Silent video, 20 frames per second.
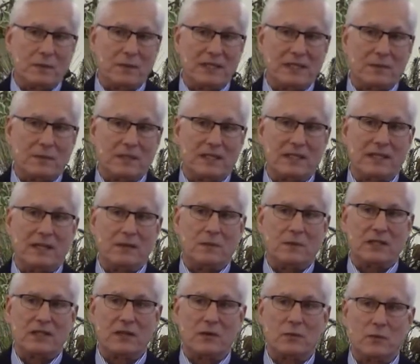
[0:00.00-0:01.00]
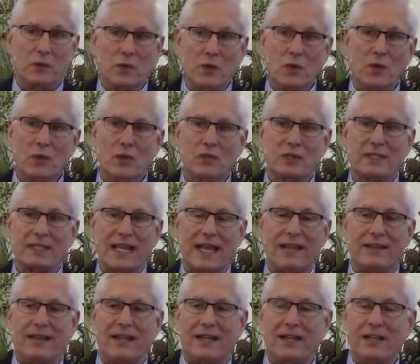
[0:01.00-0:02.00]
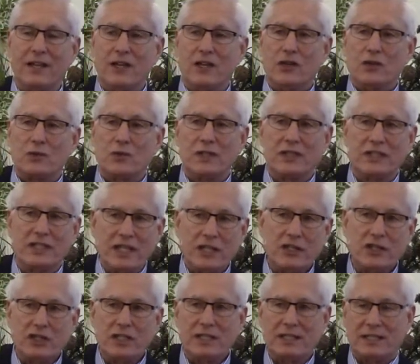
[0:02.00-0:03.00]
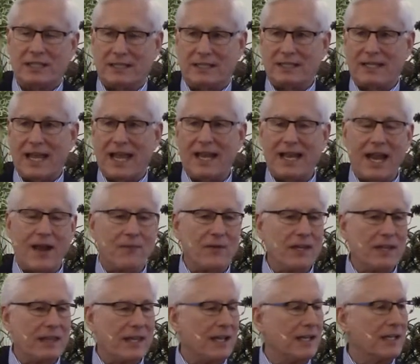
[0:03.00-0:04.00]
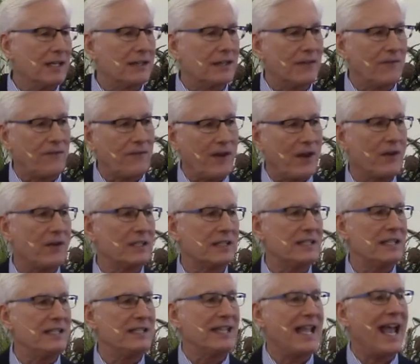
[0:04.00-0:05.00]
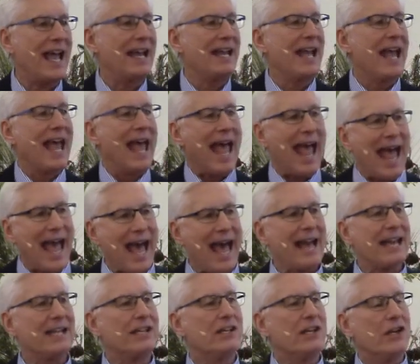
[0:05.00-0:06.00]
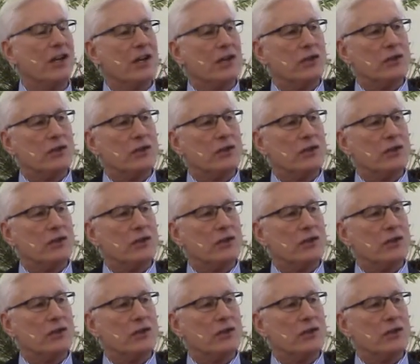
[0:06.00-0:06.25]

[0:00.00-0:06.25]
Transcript: was, was, the, was the rules and the traditions and everything that the Pharisees had added